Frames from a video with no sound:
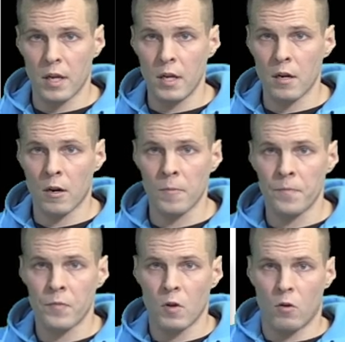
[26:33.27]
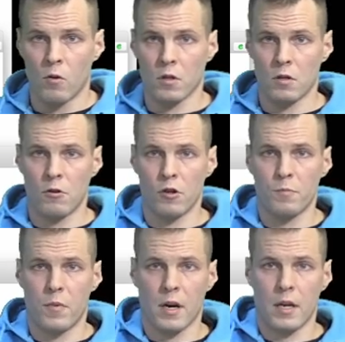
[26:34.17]
here or the search
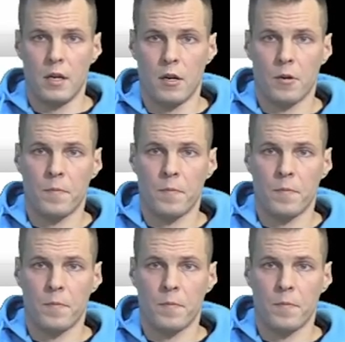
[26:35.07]
bar here.